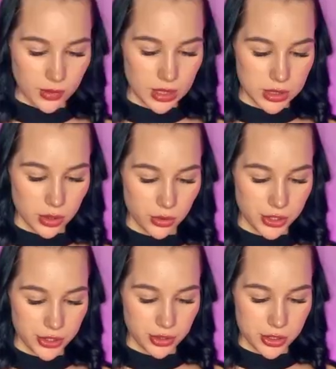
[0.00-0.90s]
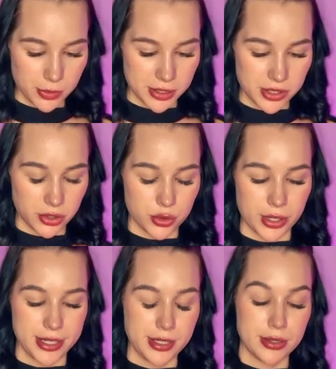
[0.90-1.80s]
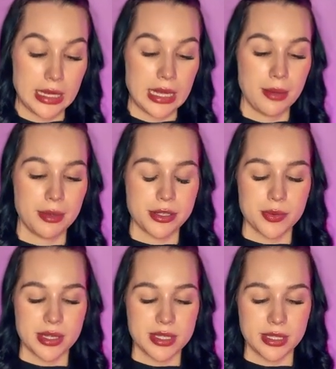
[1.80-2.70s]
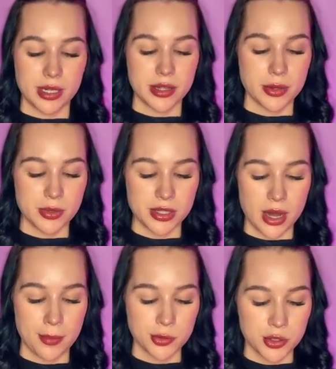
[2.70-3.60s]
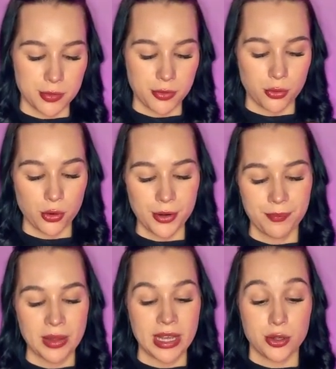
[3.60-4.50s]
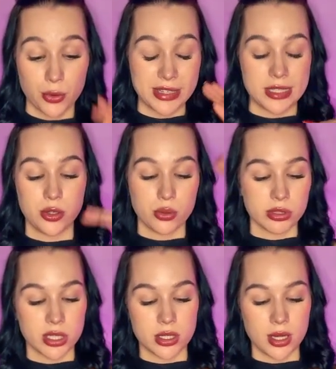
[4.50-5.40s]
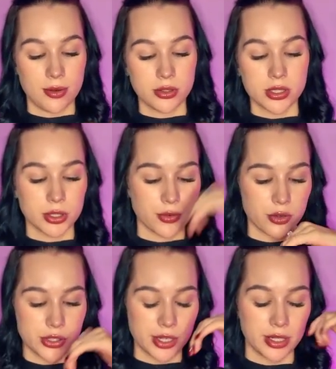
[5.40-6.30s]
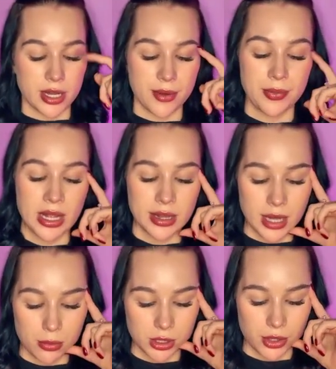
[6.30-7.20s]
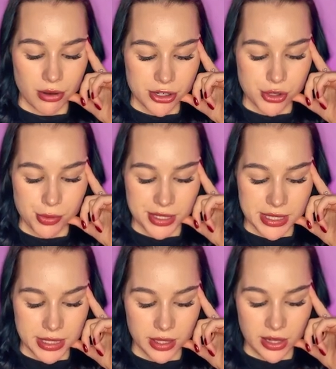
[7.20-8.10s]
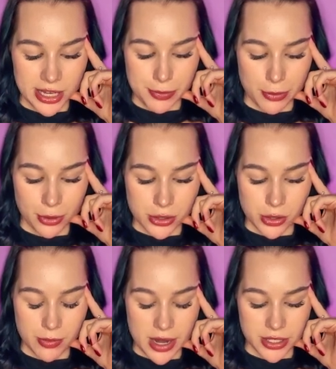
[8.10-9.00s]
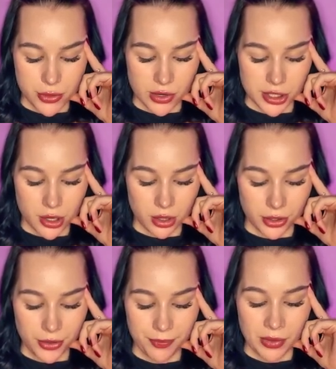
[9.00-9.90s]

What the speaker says: So here, let's open a sell trade, because we can see that it was the upper trend before. It creates a new resistance level, start reversing in the downward direction. We can see the last pin bars in MACD red color.